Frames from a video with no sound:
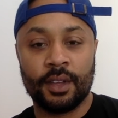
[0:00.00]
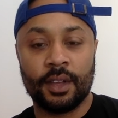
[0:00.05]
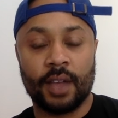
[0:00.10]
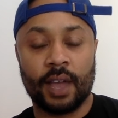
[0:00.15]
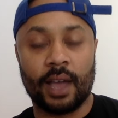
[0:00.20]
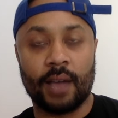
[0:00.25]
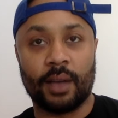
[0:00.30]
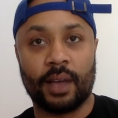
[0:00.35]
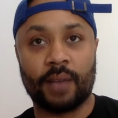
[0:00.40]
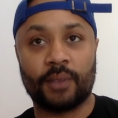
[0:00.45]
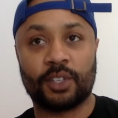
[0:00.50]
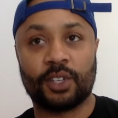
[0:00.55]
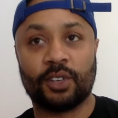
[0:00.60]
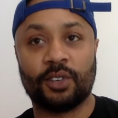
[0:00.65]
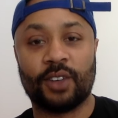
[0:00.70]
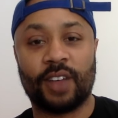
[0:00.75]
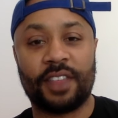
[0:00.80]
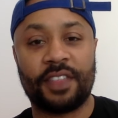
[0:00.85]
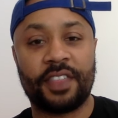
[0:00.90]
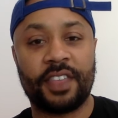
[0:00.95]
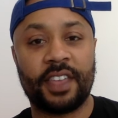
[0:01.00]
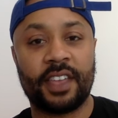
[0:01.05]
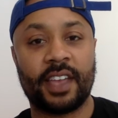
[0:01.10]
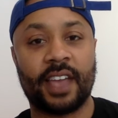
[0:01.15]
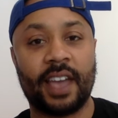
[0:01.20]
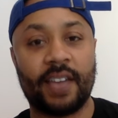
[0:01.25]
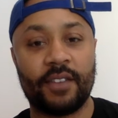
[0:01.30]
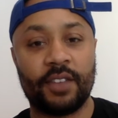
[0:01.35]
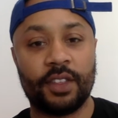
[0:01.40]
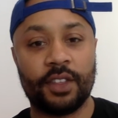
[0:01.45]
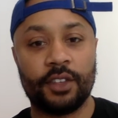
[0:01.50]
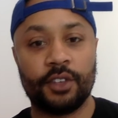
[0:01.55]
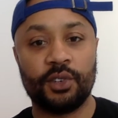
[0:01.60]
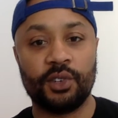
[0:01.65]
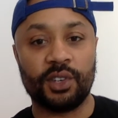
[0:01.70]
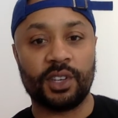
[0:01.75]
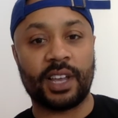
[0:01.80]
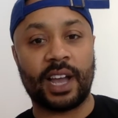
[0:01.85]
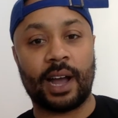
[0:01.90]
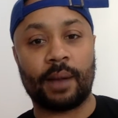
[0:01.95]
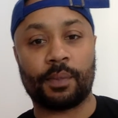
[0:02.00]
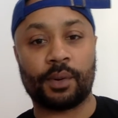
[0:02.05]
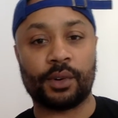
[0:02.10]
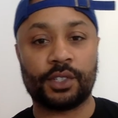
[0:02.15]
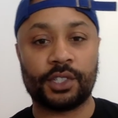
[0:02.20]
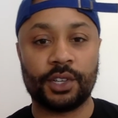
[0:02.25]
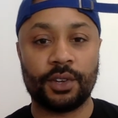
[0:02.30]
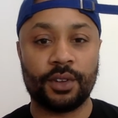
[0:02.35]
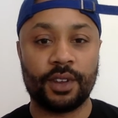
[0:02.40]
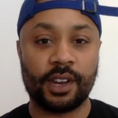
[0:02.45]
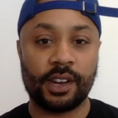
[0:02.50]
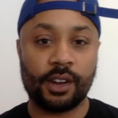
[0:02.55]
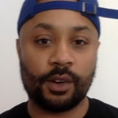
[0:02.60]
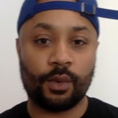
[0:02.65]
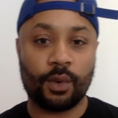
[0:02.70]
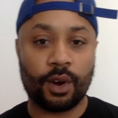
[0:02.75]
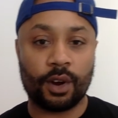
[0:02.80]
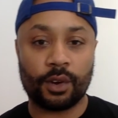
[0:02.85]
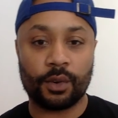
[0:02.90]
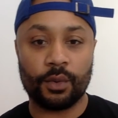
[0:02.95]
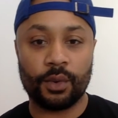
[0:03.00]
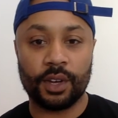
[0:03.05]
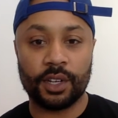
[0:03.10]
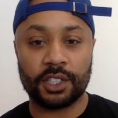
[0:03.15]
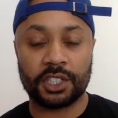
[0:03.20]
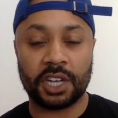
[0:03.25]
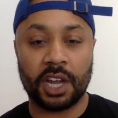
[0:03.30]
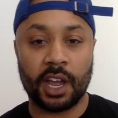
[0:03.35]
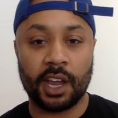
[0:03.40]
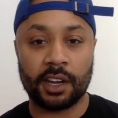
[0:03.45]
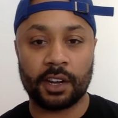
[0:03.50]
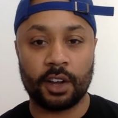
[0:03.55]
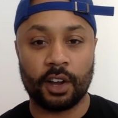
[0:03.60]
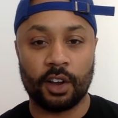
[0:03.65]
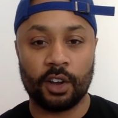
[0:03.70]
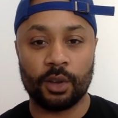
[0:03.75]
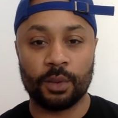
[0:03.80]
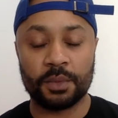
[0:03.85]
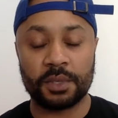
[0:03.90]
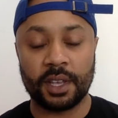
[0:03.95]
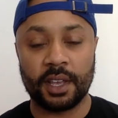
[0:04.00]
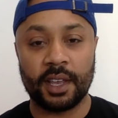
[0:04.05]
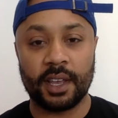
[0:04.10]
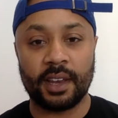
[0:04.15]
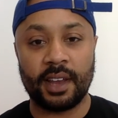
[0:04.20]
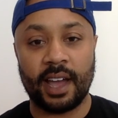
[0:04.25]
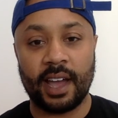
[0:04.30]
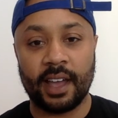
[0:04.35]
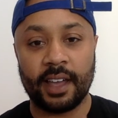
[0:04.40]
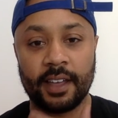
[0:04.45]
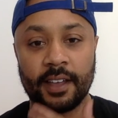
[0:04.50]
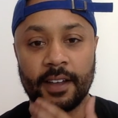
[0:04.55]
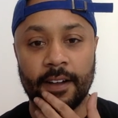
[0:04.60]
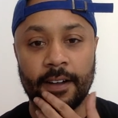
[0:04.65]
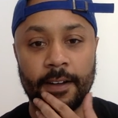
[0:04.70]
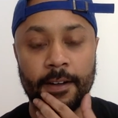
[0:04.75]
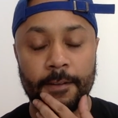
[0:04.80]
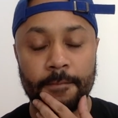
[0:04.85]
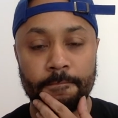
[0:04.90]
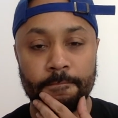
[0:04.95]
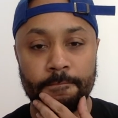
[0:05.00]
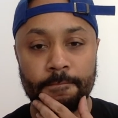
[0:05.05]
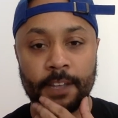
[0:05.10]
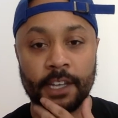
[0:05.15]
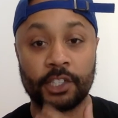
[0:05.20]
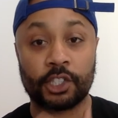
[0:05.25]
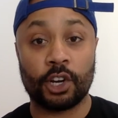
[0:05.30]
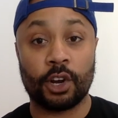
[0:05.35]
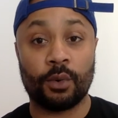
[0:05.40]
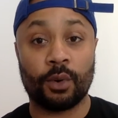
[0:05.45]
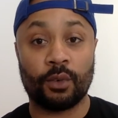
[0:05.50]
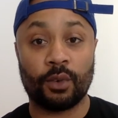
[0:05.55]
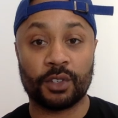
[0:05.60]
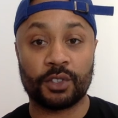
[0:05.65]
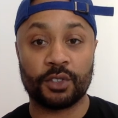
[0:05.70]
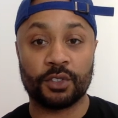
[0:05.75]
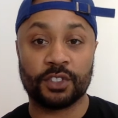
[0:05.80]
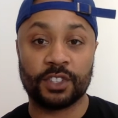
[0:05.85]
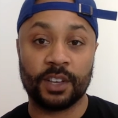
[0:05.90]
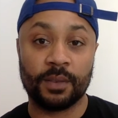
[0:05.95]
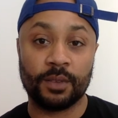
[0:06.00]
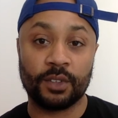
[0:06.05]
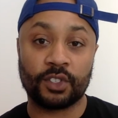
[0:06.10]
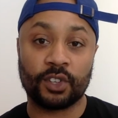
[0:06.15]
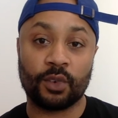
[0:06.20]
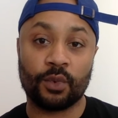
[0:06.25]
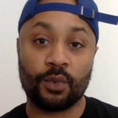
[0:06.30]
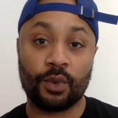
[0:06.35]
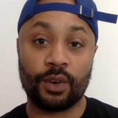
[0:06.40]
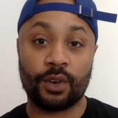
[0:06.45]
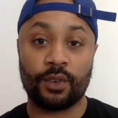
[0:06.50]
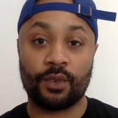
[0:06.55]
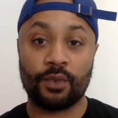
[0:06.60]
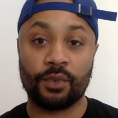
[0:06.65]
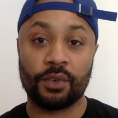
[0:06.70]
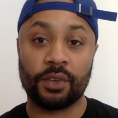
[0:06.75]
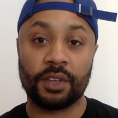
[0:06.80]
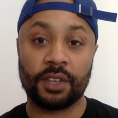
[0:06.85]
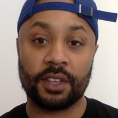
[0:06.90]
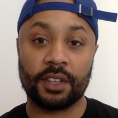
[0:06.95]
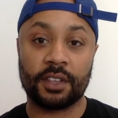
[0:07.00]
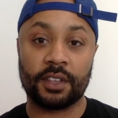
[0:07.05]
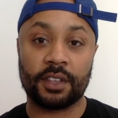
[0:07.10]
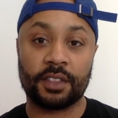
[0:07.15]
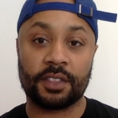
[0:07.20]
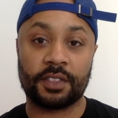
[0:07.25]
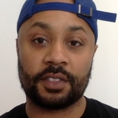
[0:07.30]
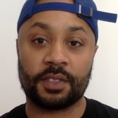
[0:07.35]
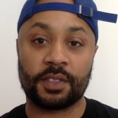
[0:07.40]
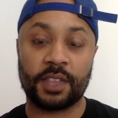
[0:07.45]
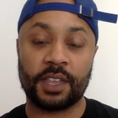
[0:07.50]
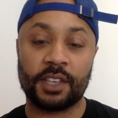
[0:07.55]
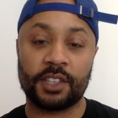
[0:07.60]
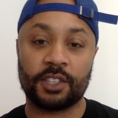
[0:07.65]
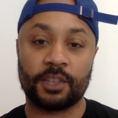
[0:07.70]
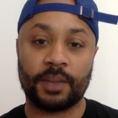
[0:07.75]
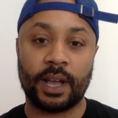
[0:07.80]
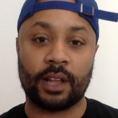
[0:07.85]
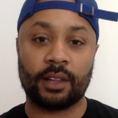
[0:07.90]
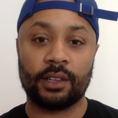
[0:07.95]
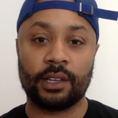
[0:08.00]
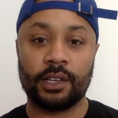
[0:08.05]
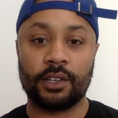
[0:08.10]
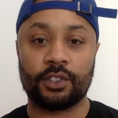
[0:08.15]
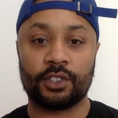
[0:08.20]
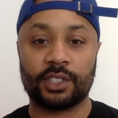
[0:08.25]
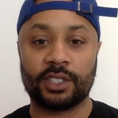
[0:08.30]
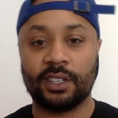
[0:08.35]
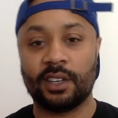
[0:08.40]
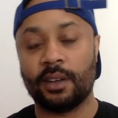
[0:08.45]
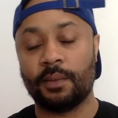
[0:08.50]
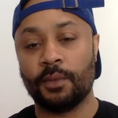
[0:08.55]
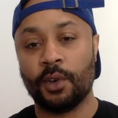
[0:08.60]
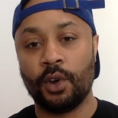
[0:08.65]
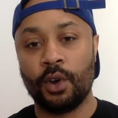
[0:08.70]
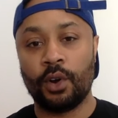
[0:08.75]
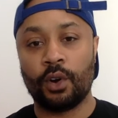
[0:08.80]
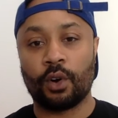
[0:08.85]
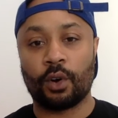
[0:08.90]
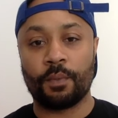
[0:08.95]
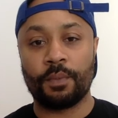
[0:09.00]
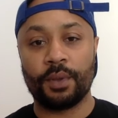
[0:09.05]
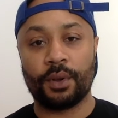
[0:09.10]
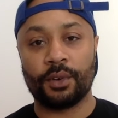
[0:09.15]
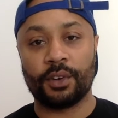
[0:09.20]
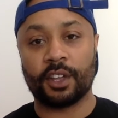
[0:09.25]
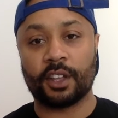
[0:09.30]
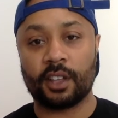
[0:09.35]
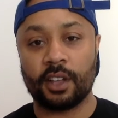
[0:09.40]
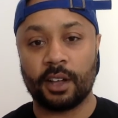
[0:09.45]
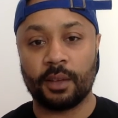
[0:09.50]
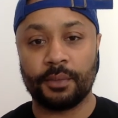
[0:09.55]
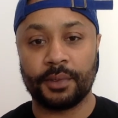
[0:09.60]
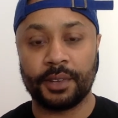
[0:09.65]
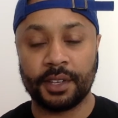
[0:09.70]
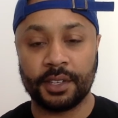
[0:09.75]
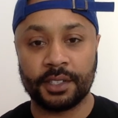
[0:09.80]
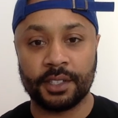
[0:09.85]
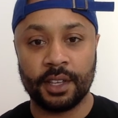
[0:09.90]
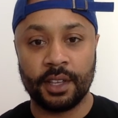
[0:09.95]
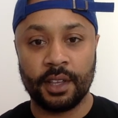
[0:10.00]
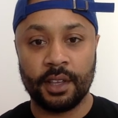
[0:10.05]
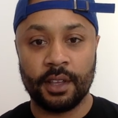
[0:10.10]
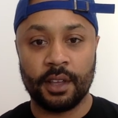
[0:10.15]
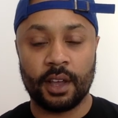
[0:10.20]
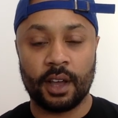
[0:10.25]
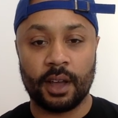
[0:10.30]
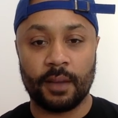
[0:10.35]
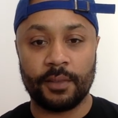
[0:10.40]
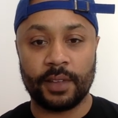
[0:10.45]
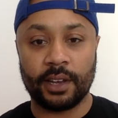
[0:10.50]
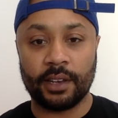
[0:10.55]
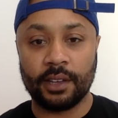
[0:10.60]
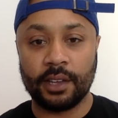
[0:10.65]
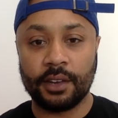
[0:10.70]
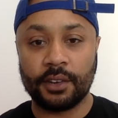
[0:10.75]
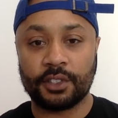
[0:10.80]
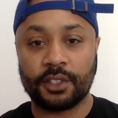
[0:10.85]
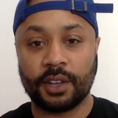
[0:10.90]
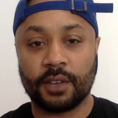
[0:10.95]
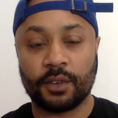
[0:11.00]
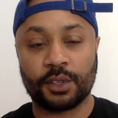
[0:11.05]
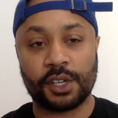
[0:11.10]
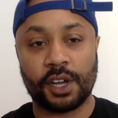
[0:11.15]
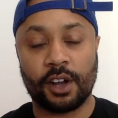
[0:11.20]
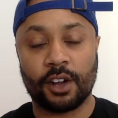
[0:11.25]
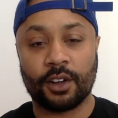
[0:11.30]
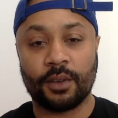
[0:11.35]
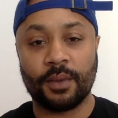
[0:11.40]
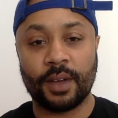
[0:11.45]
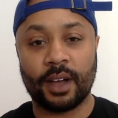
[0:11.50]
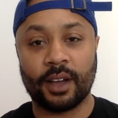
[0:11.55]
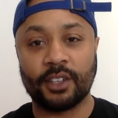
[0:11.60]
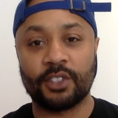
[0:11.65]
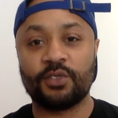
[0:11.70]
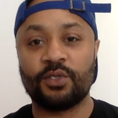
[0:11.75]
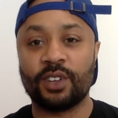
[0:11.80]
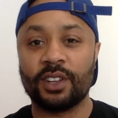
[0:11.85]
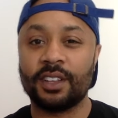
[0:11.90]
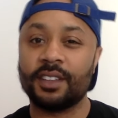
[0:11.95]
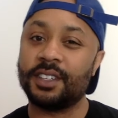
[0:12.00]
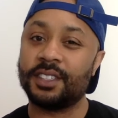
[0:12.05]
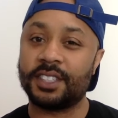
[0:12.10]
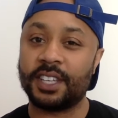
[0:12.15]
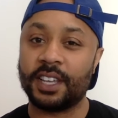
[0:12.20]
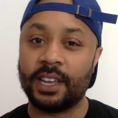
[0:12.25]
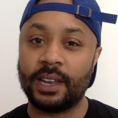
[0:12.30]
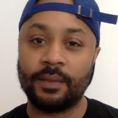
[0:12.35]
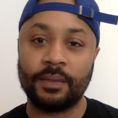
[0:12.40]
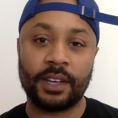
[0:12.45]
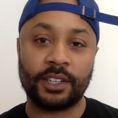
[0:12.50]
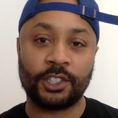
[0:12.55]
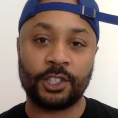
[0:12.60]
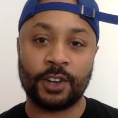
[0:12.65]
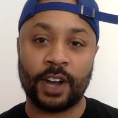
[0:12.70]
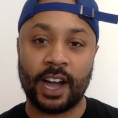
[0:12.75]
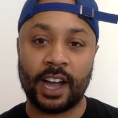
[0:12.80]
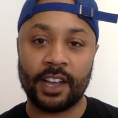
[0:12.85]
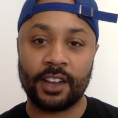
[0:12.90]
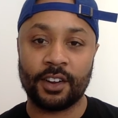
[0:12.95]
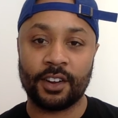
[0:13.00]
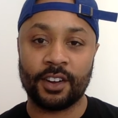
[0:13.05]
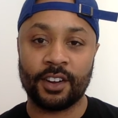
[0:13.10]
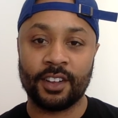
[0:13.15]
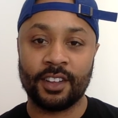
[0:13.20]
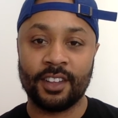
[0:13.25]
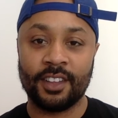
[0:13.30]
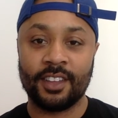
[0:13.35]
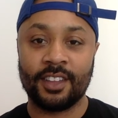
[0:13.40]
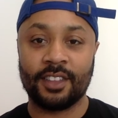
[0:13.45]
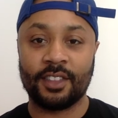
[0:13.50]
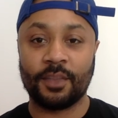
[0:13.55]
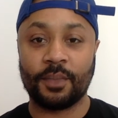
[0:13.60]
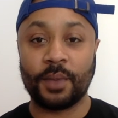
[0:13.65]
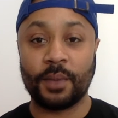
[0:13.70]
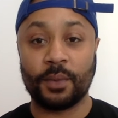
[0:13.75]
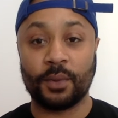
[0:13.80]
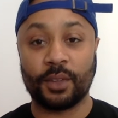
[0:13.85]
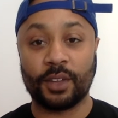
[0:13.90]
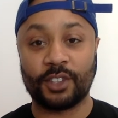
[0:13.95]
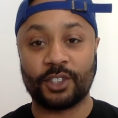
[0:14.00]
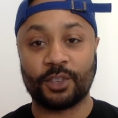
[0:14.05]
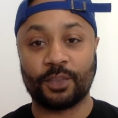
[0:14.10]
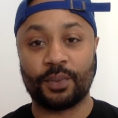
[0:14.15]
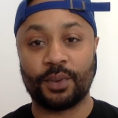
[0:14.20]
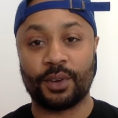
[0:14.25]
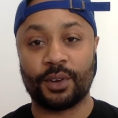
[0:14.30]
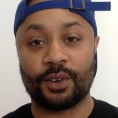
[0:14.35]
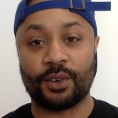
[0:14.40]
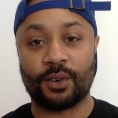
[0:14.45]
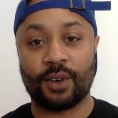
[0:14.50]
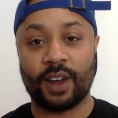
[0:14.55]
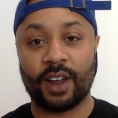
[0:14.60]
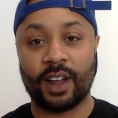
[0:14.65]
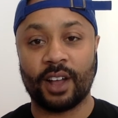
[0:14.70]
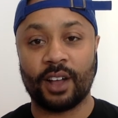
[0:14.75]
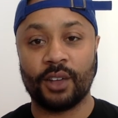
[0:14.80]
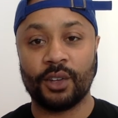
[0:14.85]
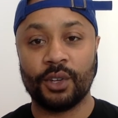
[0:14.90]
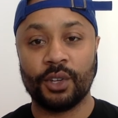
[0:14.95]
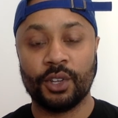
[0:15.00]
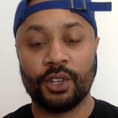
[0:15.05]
Absolutely. I think having the unique opportunity to work with Sean Combs and I intern with Russell Simmons. So one of the really things about leadership or building companies that leaders never talk about is really the team that you hire, the people that you're putting around.